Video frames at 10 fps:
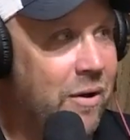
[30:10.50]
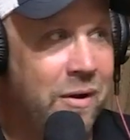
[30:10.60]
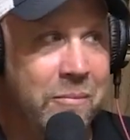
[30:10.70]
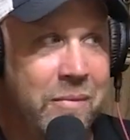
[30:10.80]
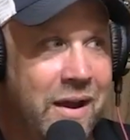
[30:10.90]
Oh,
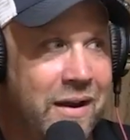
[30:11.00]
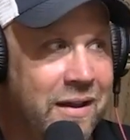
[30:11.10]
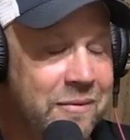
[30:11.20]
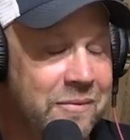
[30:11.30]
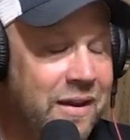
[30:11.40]
I'm mad
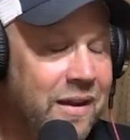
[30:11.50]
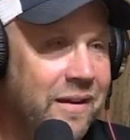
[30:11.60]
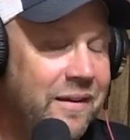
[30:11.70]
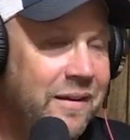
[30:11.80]
at him. Yeah.